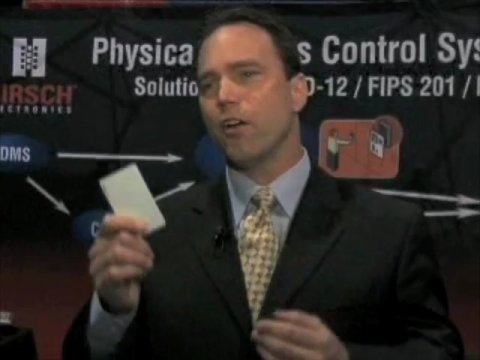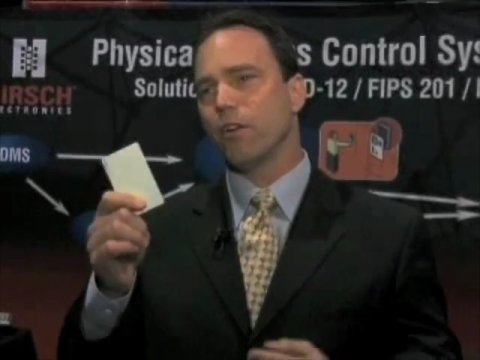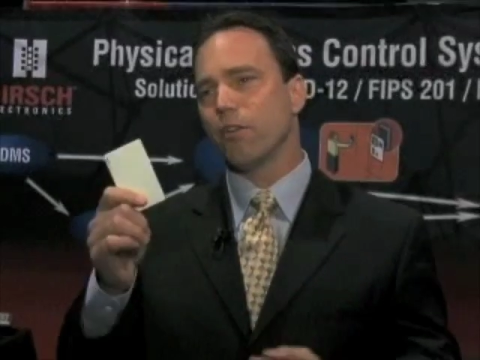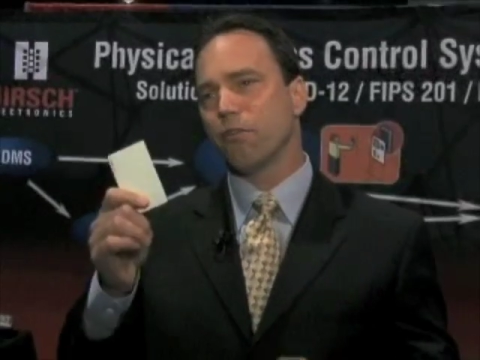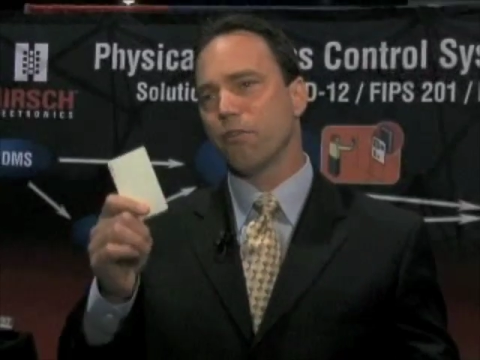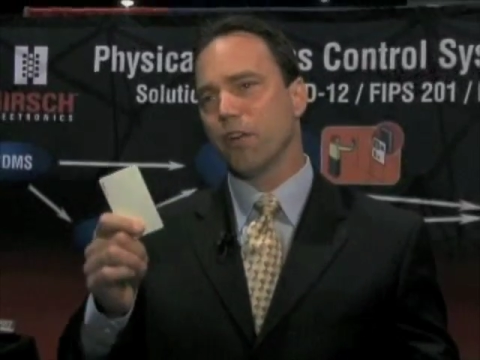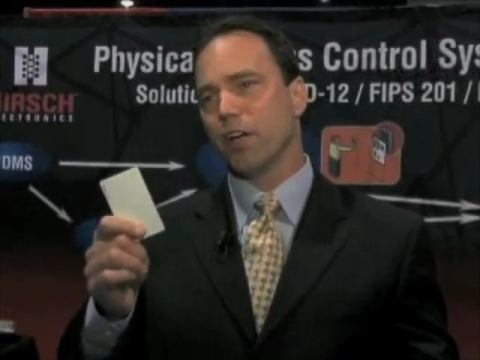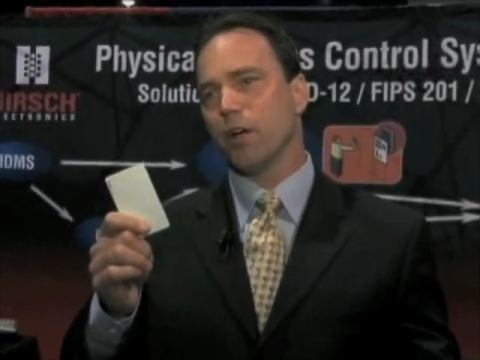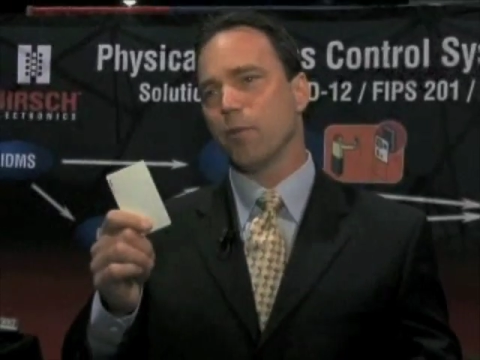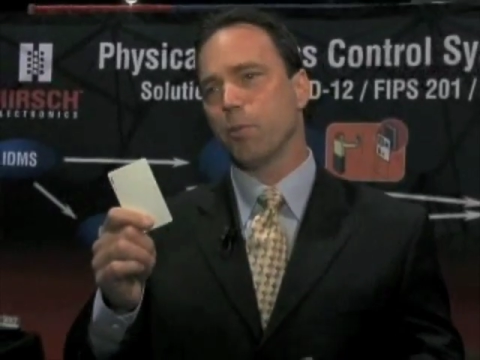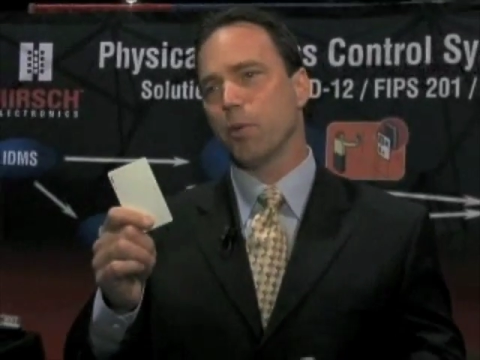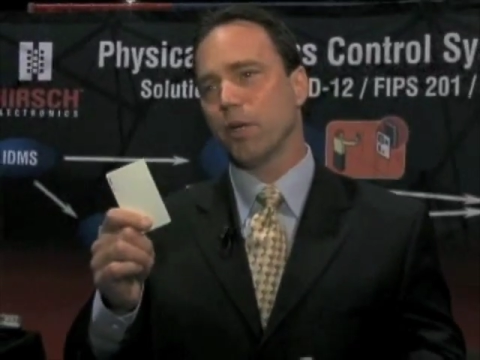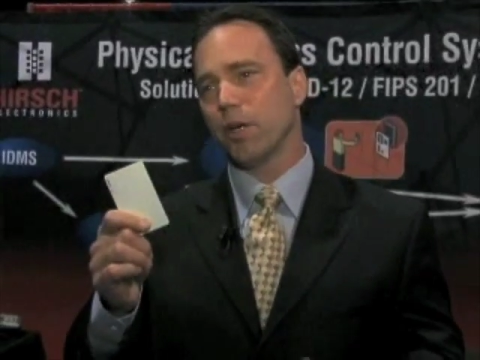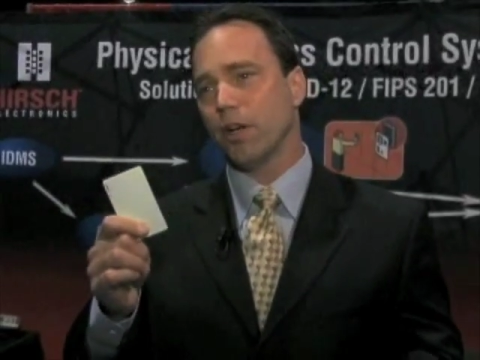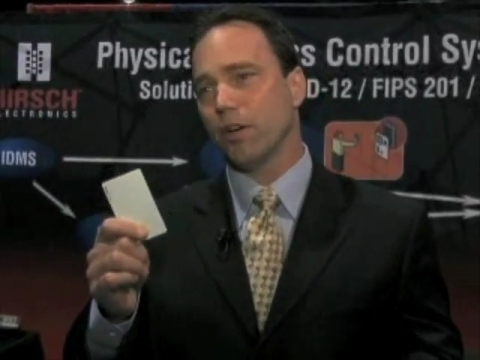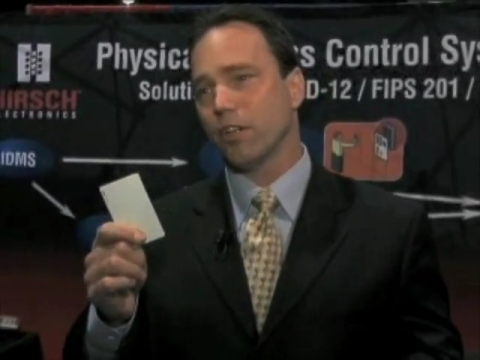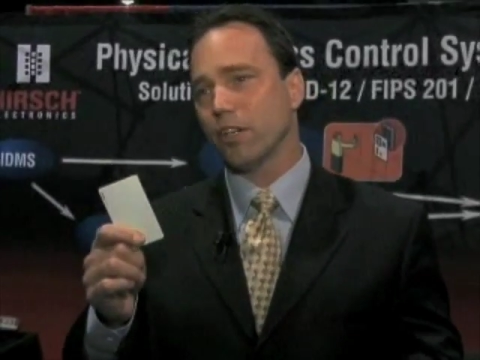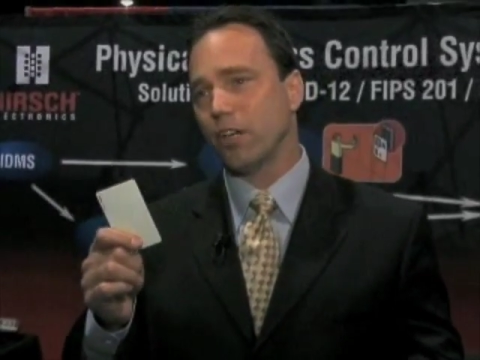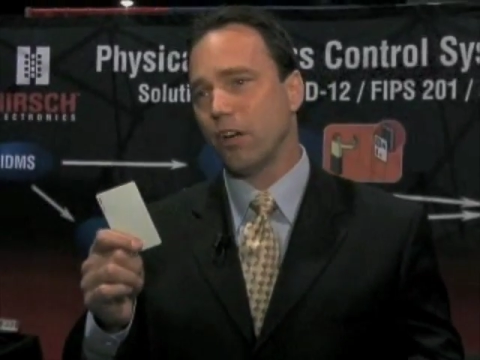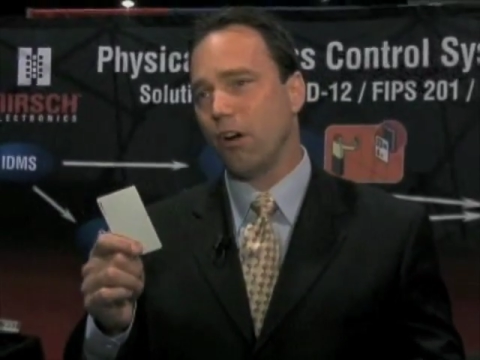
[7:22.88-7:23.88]
your fingerprint
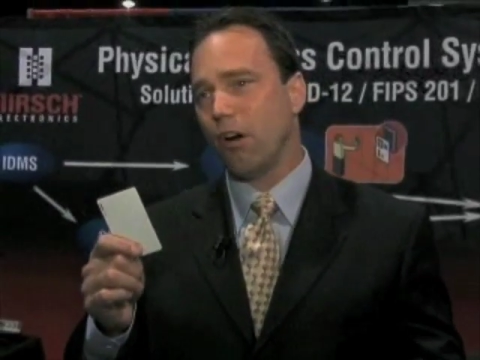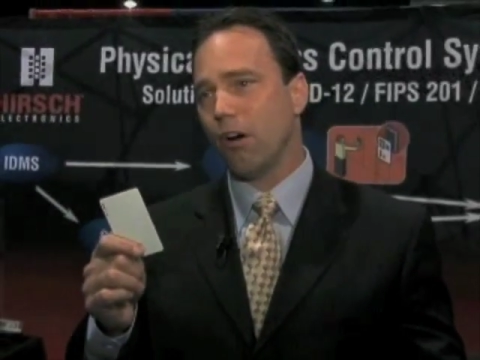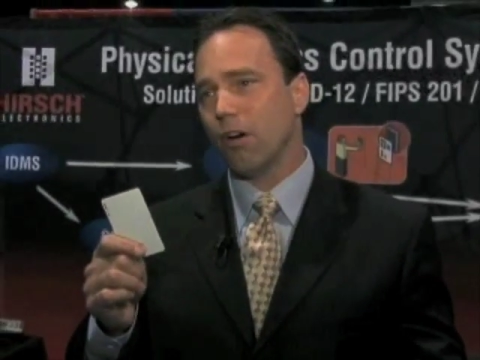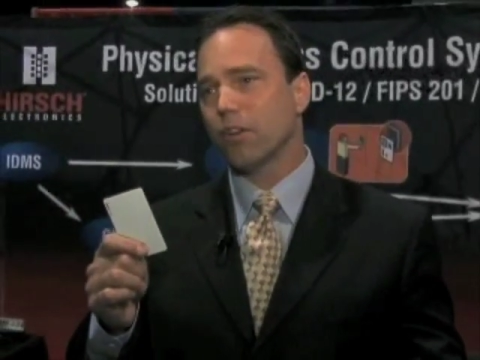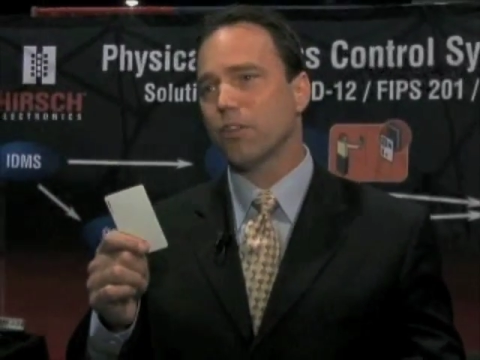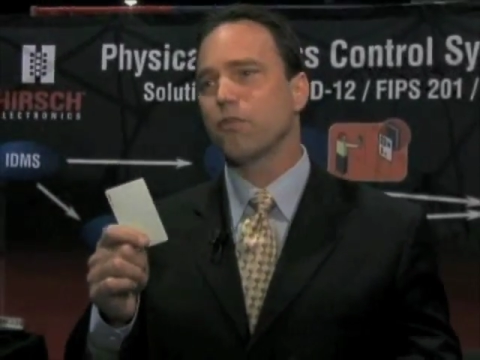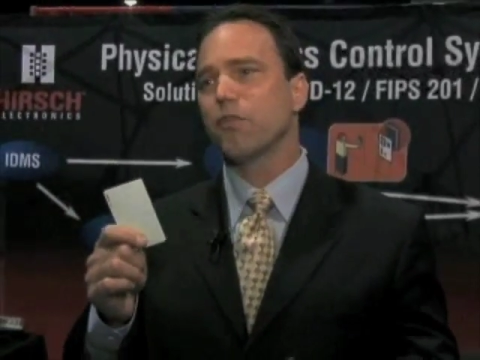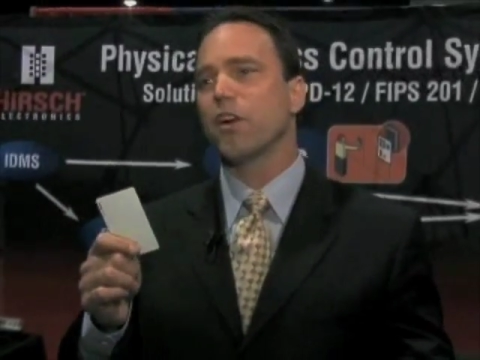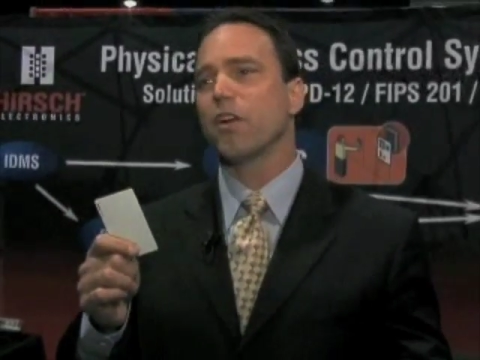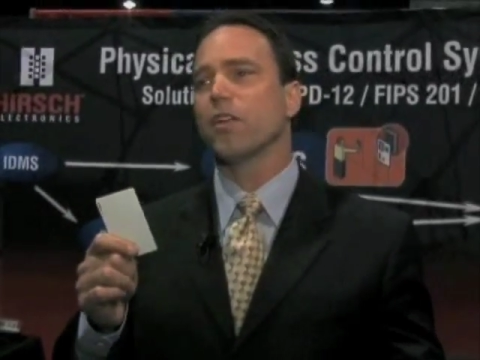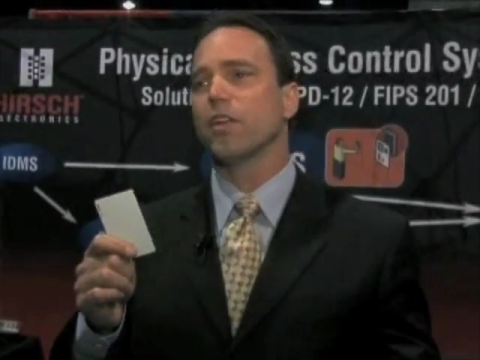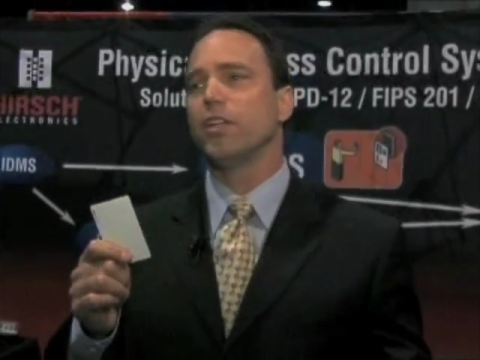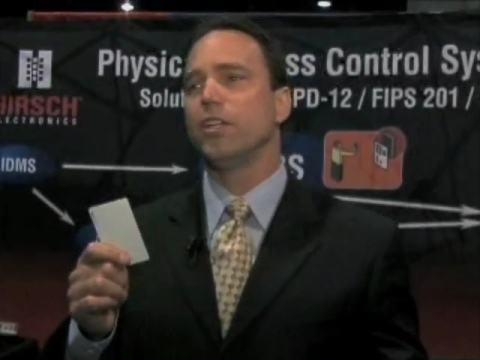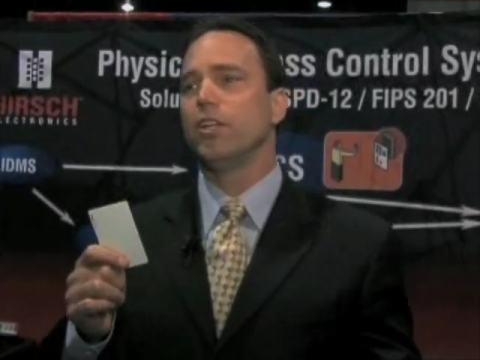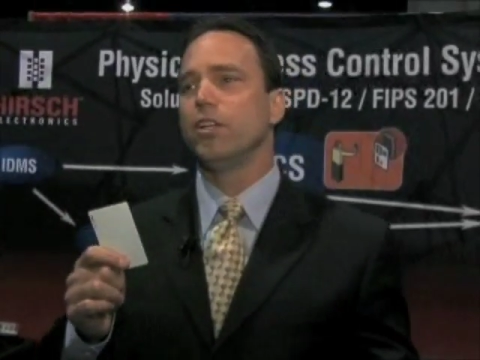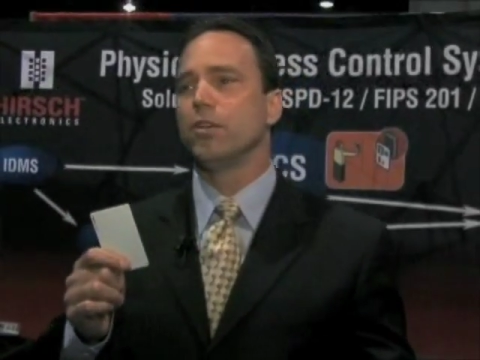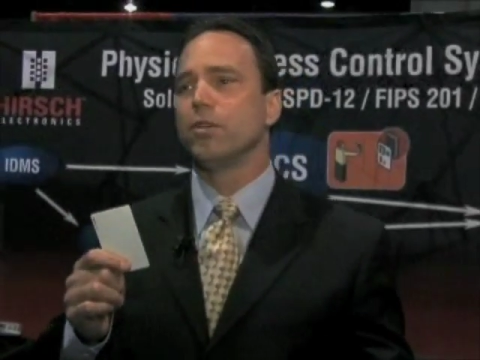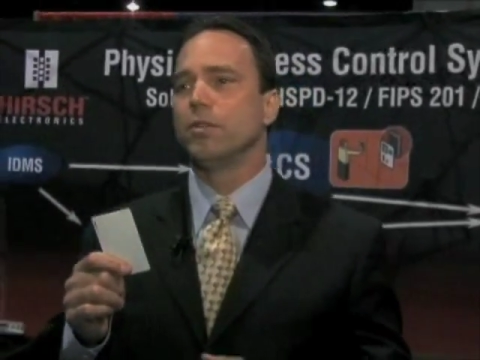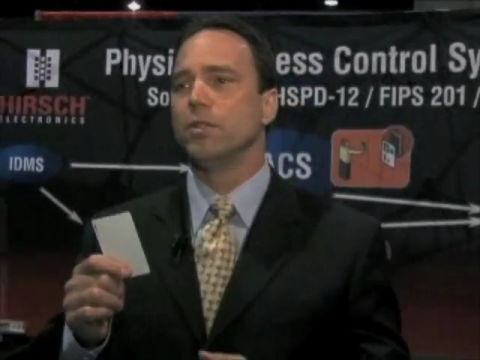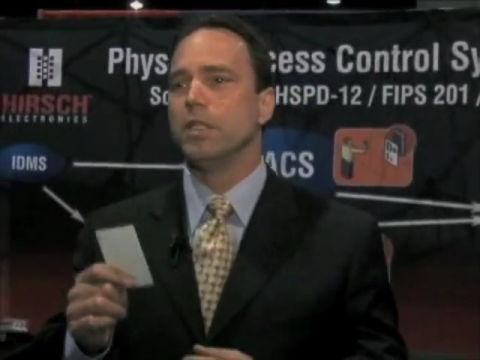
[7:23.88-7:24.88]
on your card is fairly
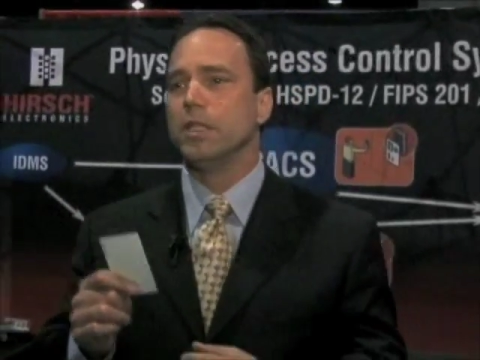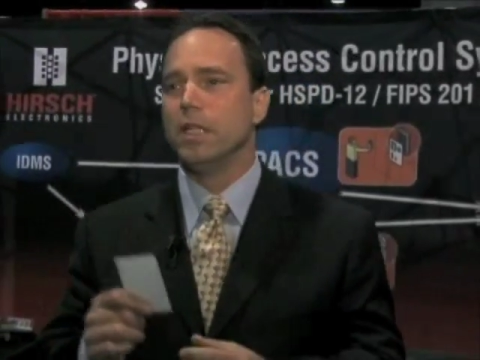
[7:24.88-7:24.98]
new.